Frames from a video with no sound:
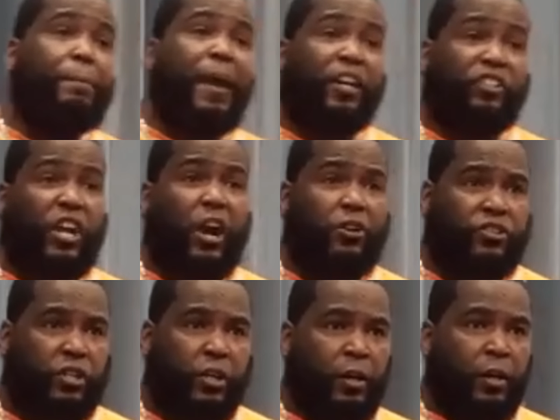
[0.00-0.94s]
the mega church,
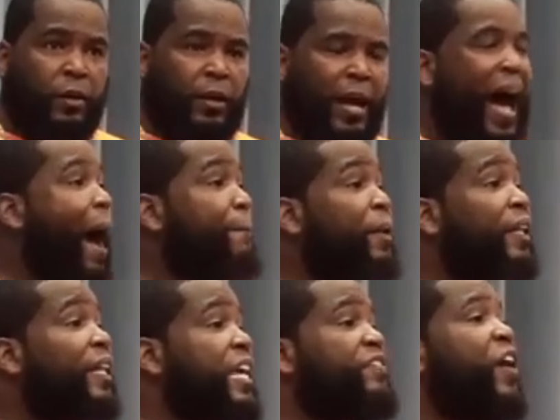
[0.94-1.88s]
I
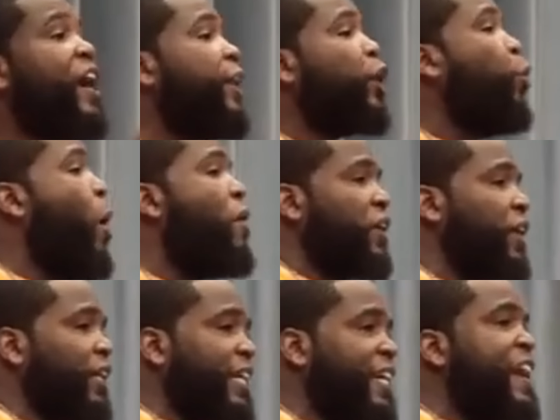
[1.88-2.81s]
believe
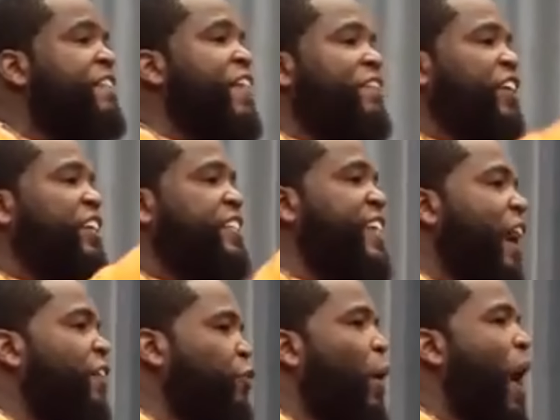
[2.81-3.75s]
unequivocally that the
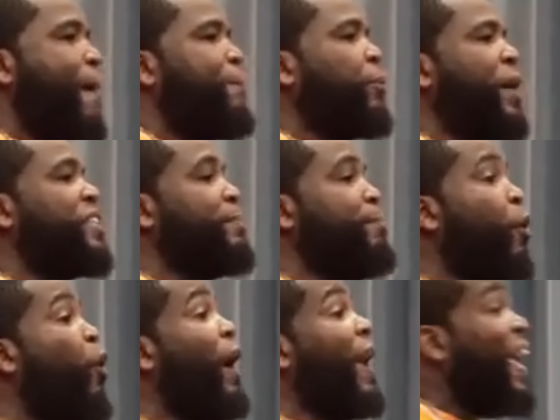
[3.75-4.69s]
devil operates
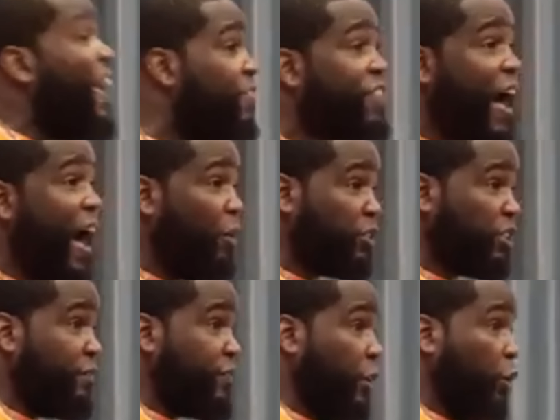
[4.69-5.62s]
more in the house of the